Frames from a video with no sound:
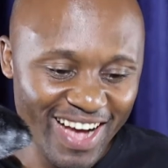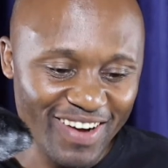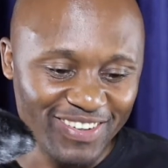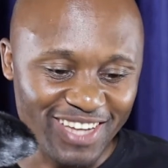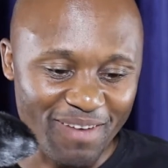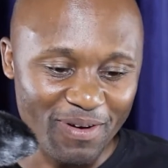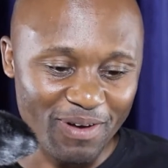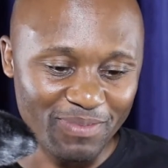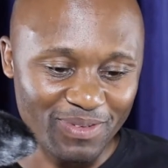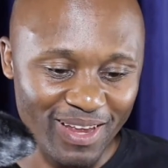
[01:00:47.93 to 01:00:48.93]
Unjabulo
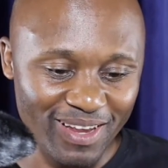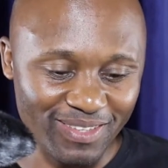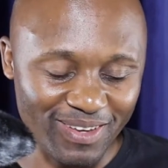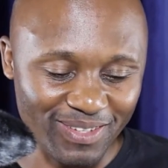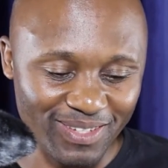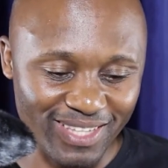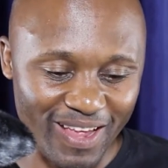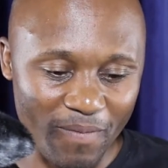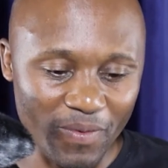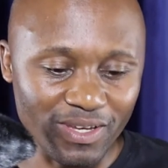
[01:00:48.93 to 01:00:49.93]
Mswele has got to
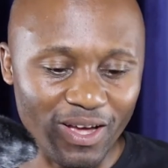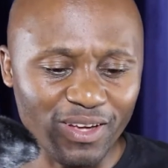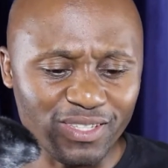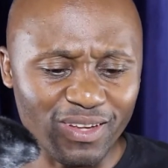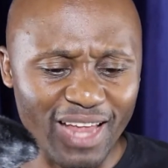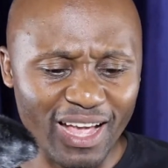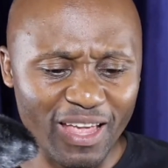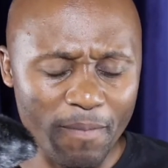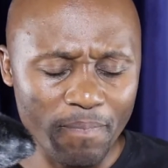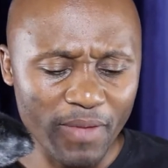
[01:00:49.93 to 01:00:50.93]
say. But also,
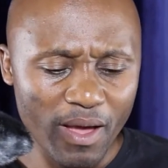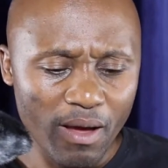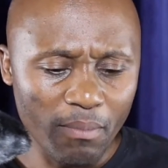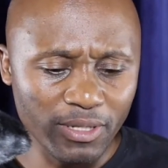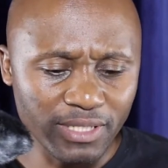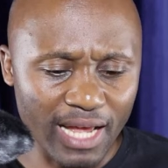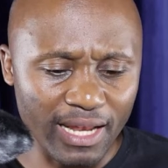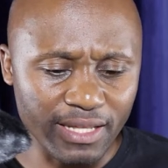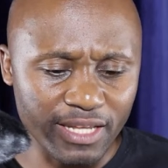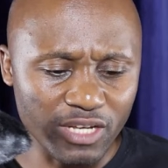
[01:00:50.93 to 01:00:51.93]
Lucky
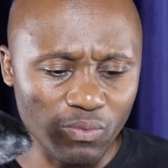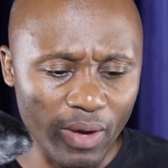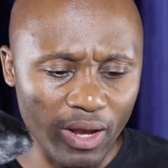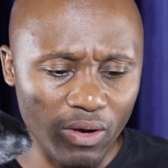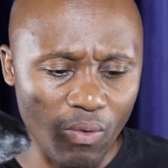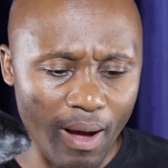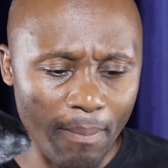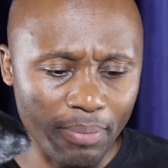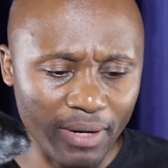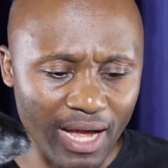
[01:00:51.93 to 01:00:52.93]
Montana did well
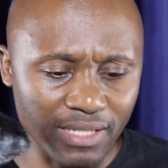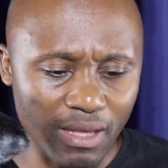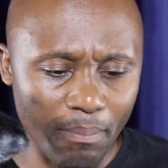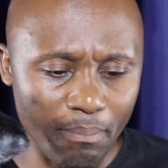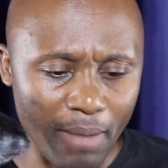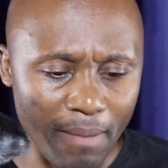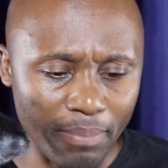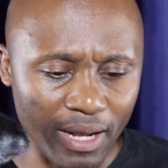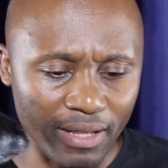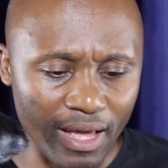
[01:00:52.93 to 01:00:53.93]
work press up my
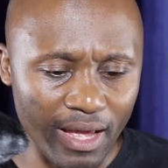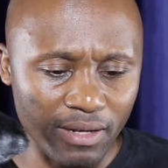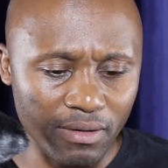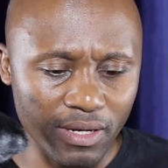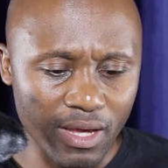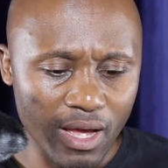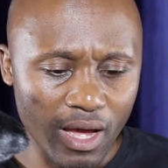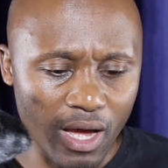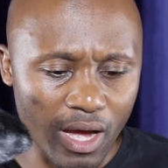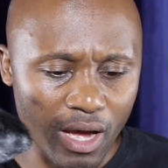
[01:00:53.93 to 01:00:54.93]
brother and
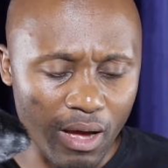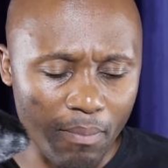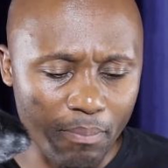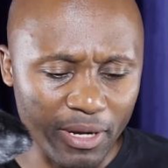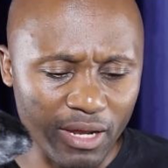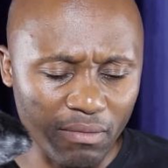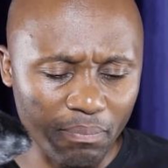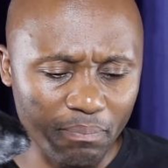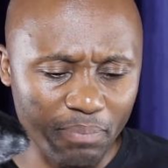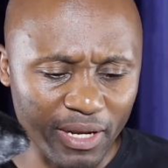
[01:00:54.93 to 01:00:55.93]
bring
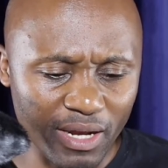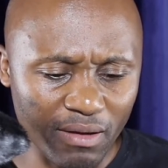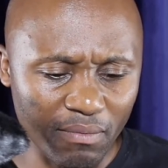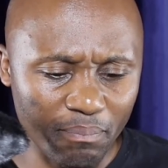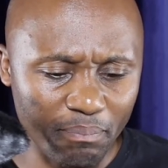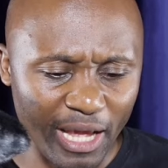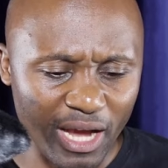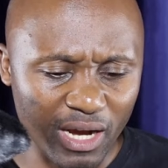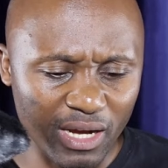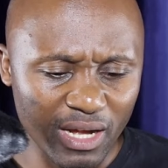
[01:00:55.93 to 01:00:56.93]

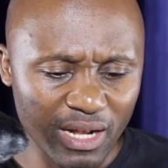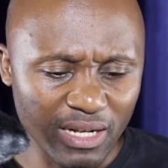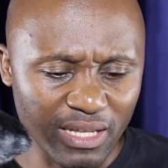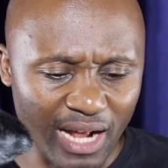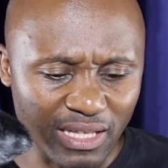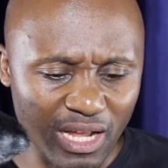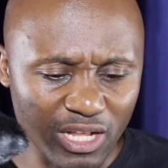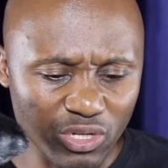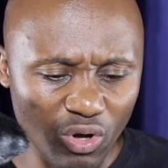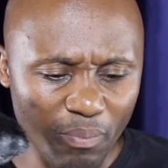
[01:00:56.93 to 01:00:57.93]
back data
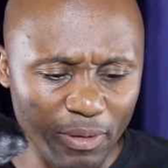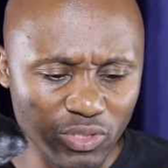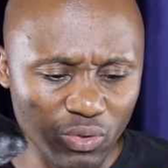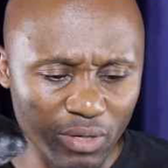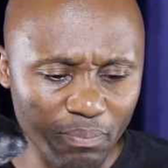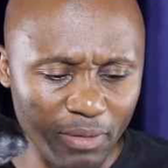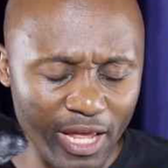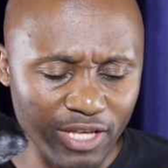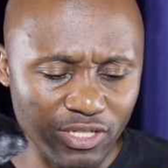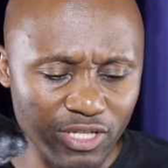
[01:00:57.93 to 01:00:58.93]
shopper to
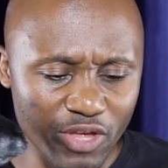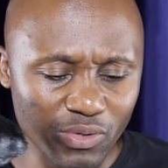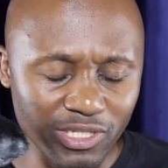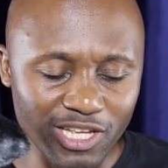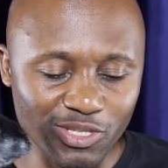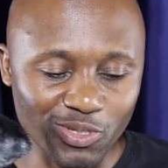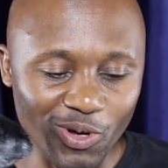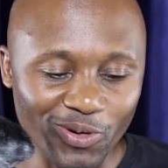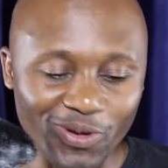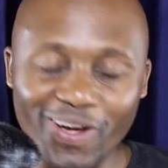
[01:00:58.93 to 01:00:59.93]
replace the useless
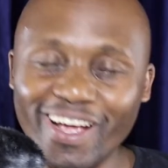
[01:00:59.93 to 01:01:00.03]
zone.